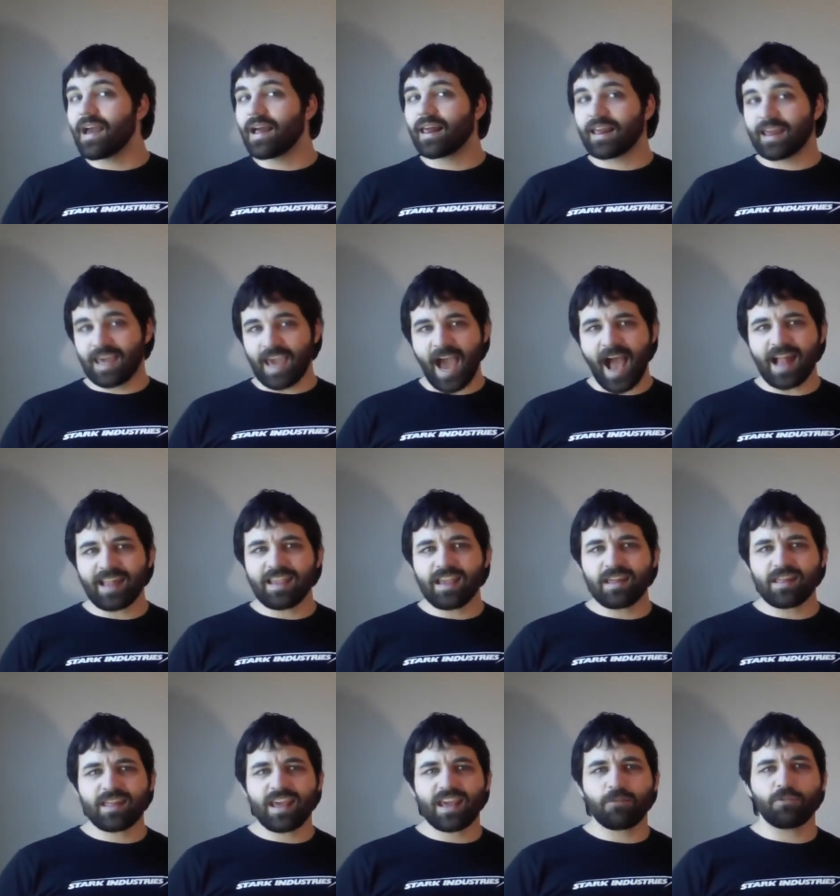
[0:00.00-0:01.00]
Can you
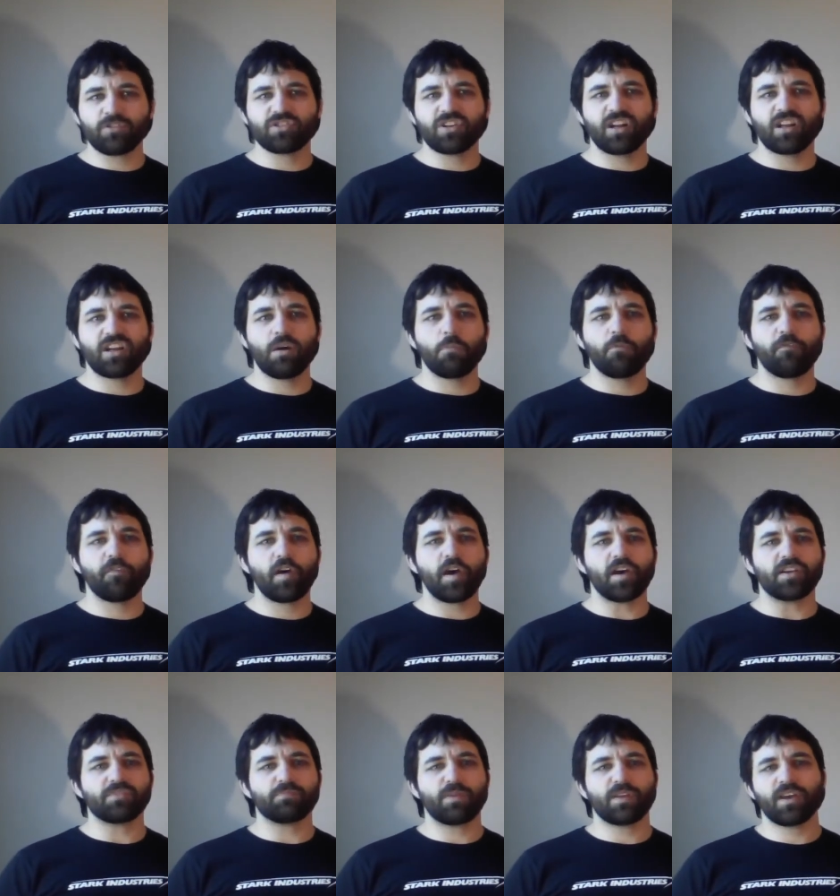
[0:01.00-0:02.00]
think what's going to come
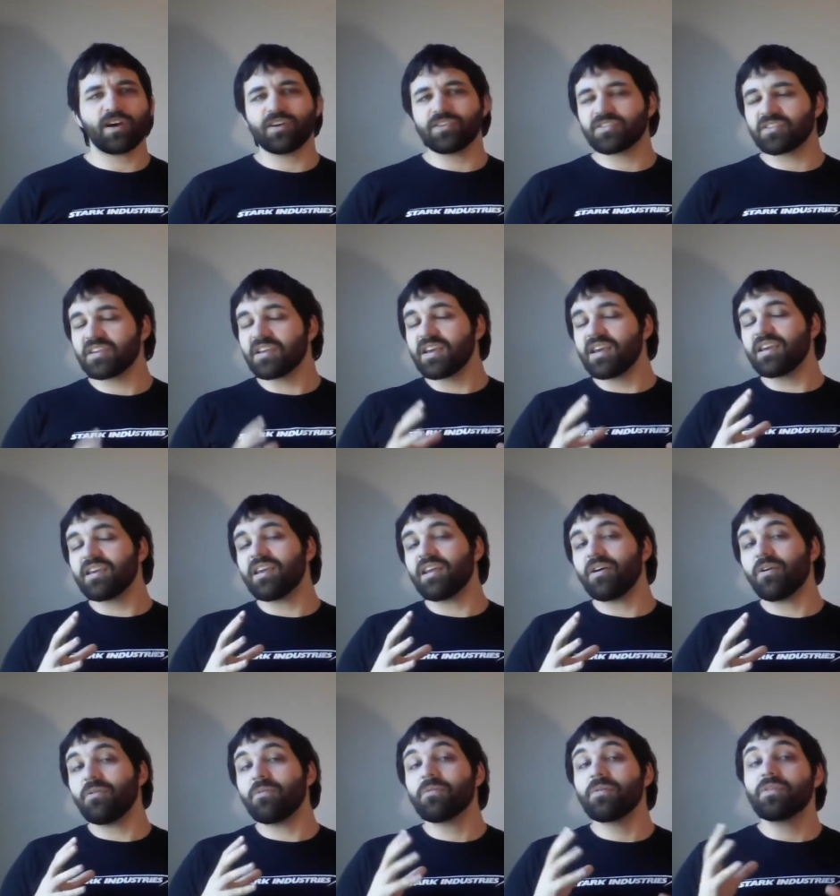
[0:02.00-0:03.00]
first? Because,
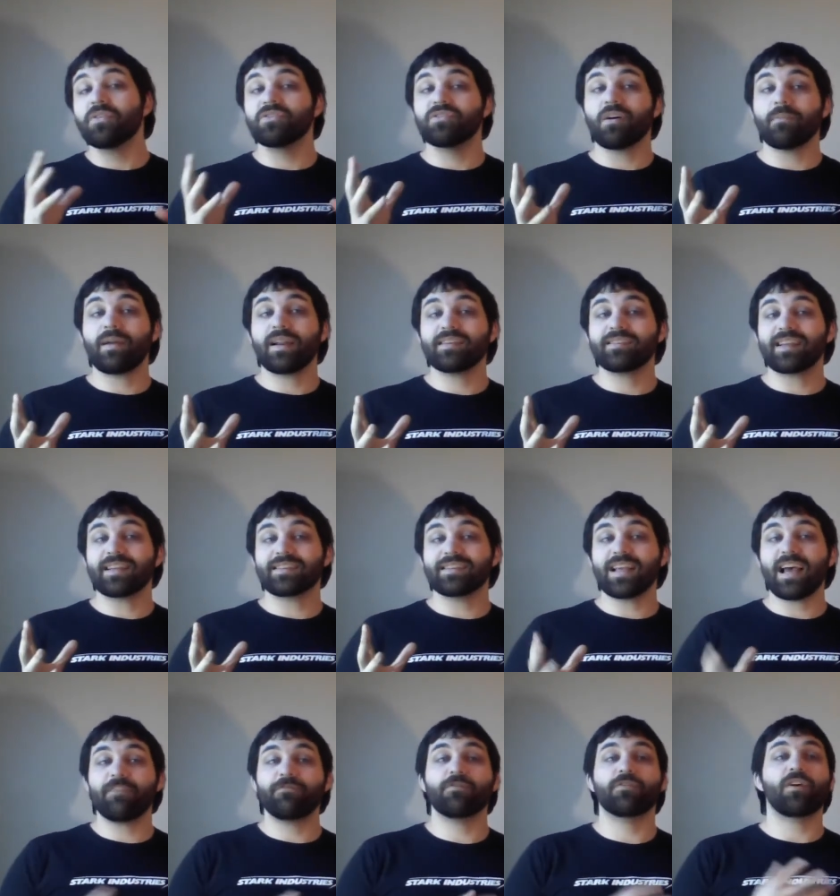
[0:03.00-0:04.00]
there's not many sets
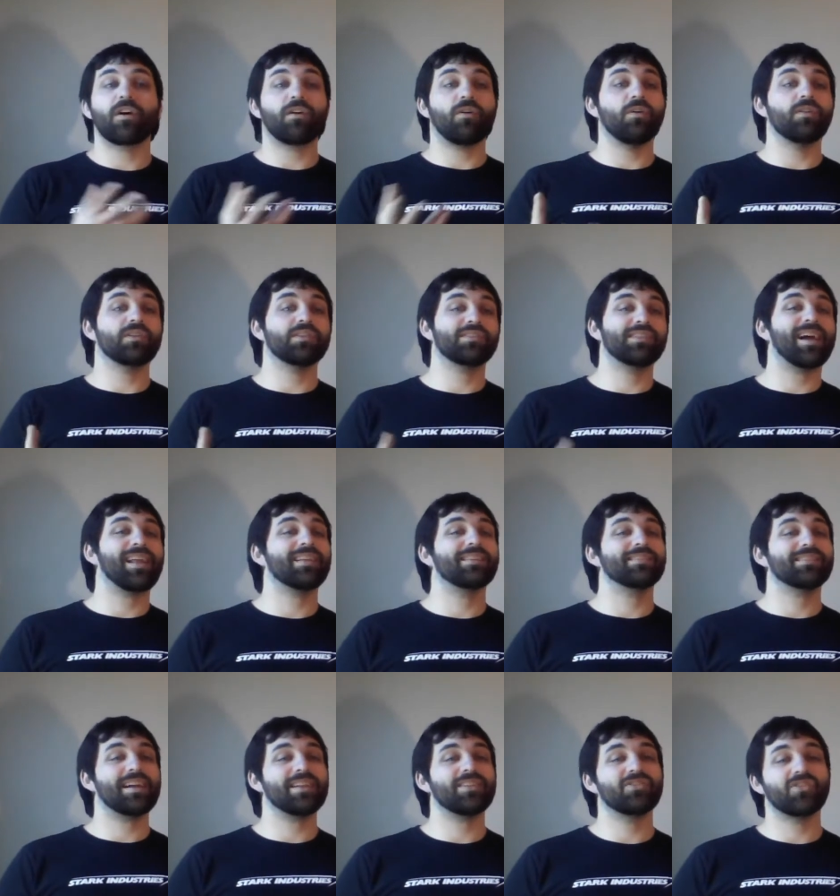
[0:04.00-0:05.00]
left. We've got all the standard
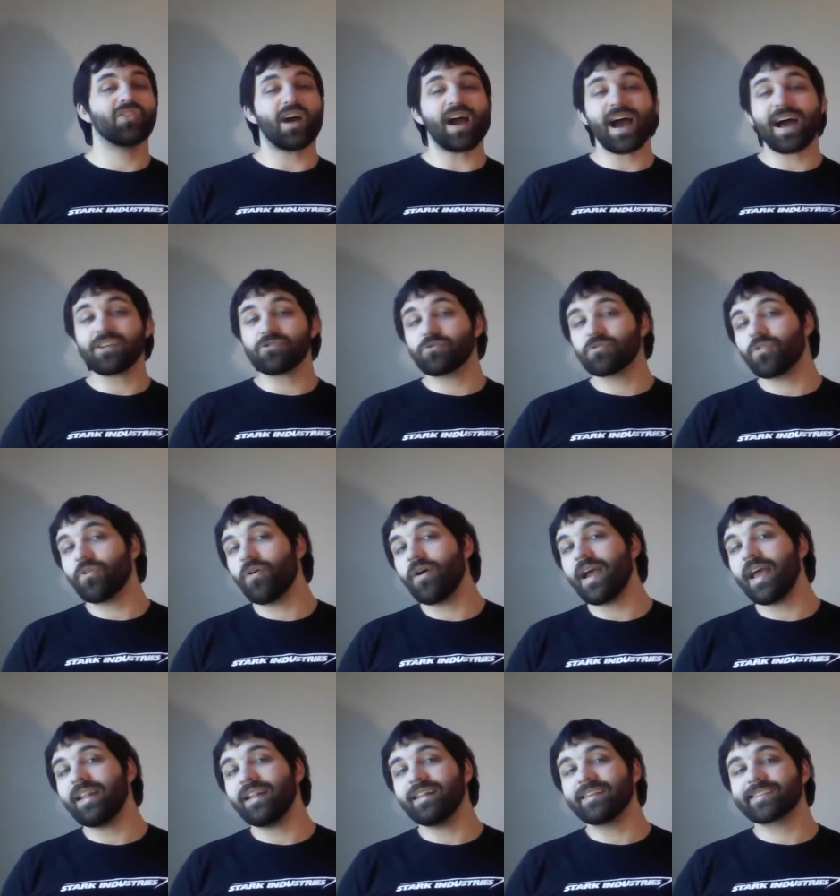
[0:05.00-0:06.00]
sets. So as we go
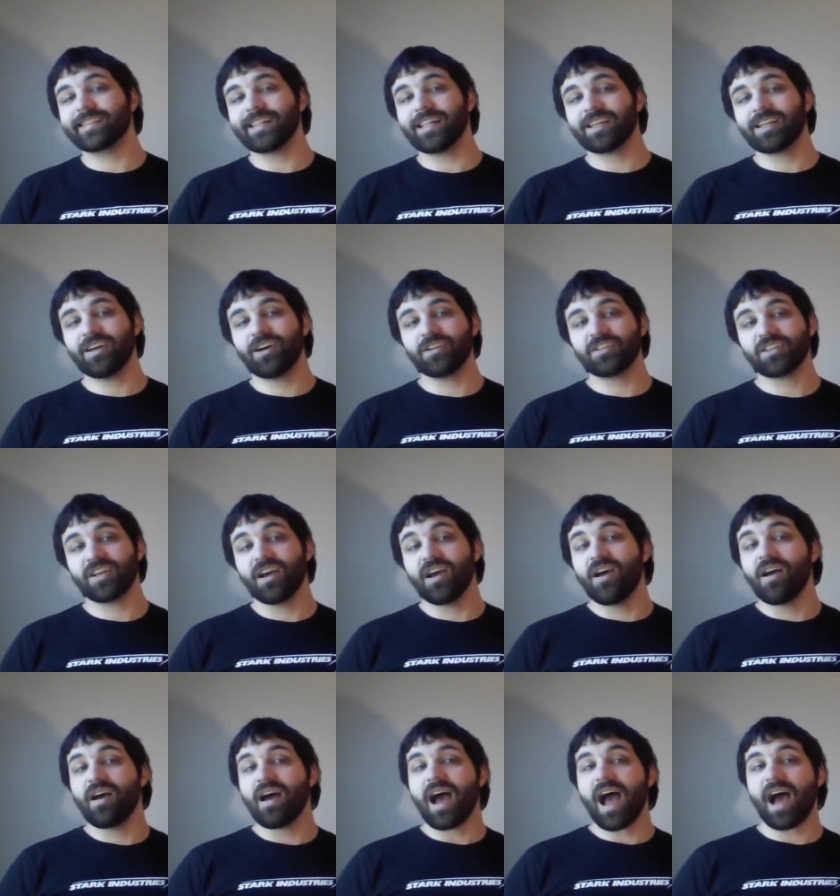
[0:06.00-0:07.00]
into this little cut,
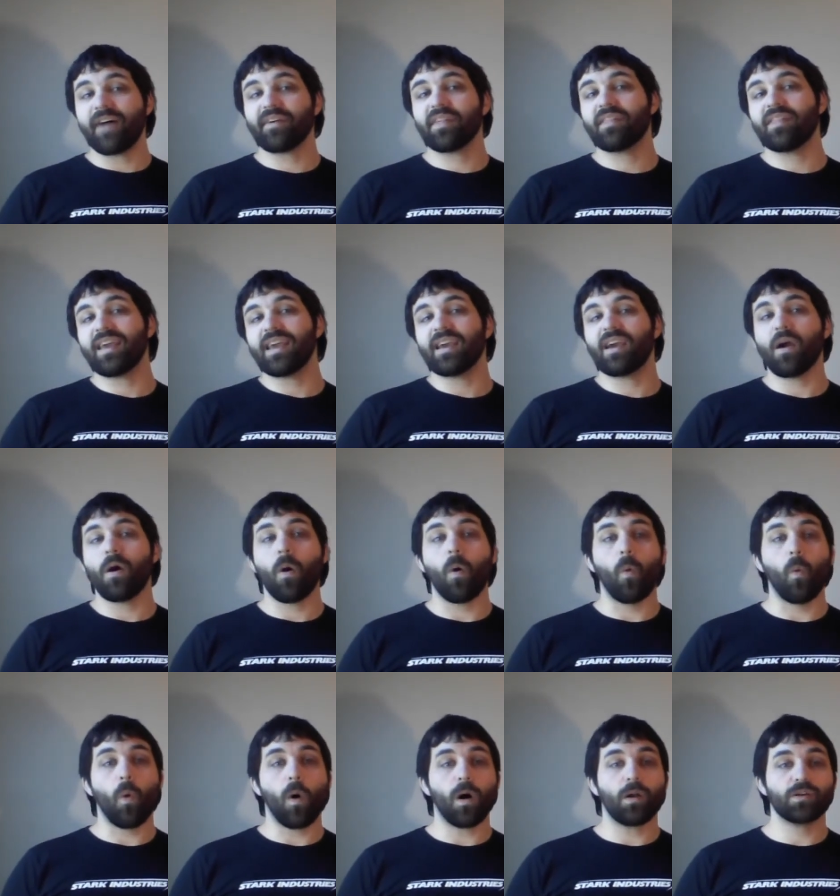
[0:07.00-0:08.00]
have a think
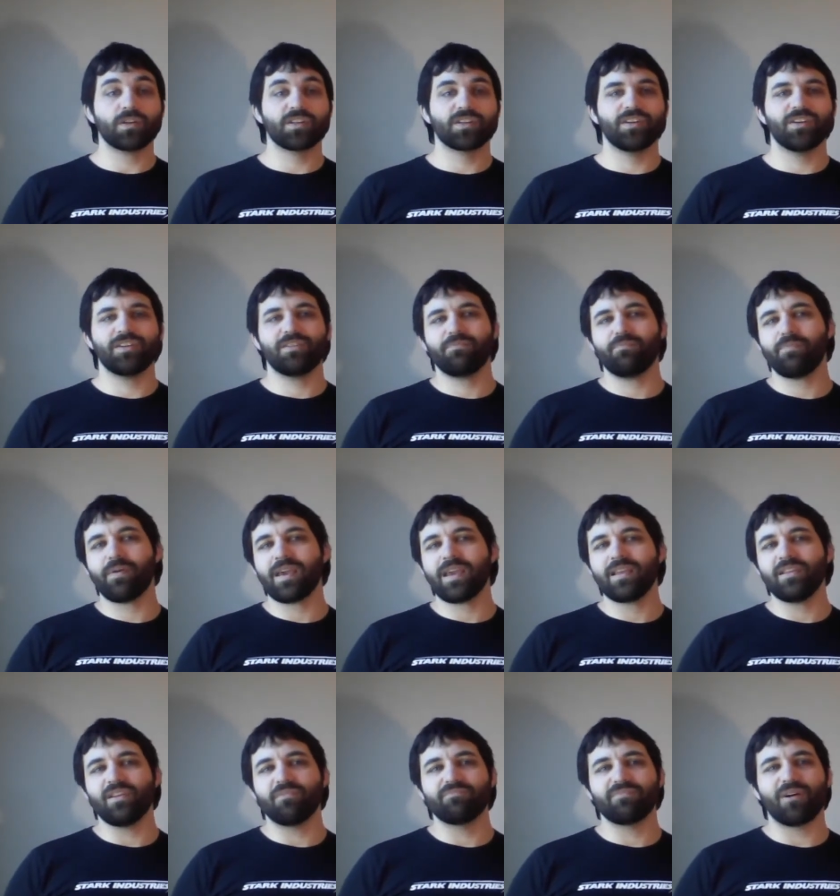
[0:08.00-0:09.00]
what could be
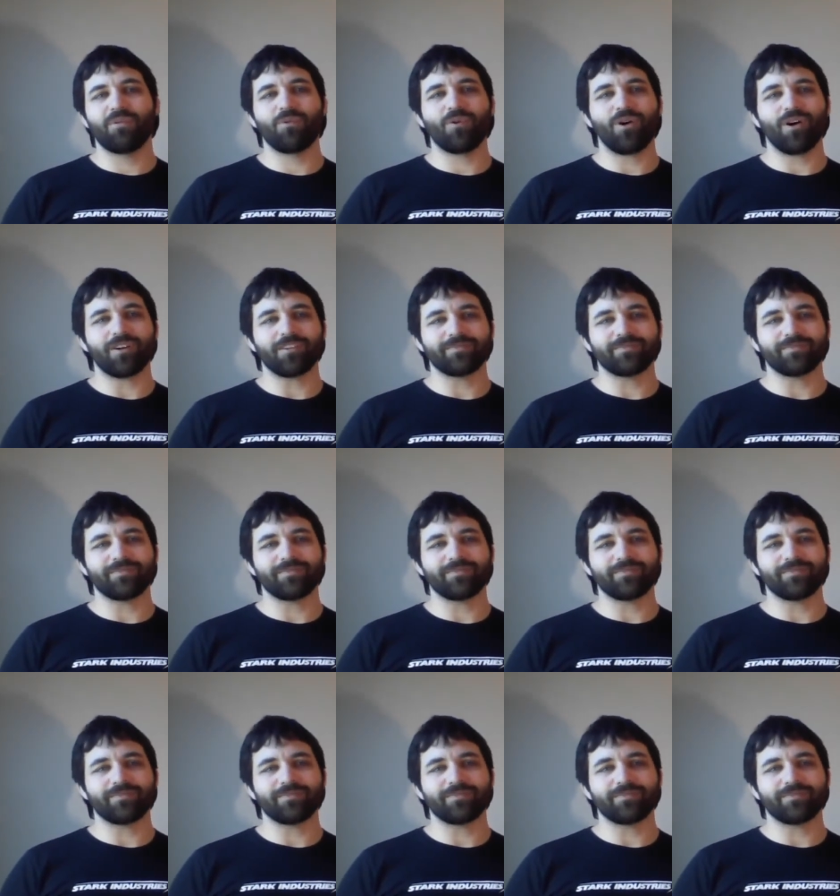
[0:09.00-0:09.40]
number 1.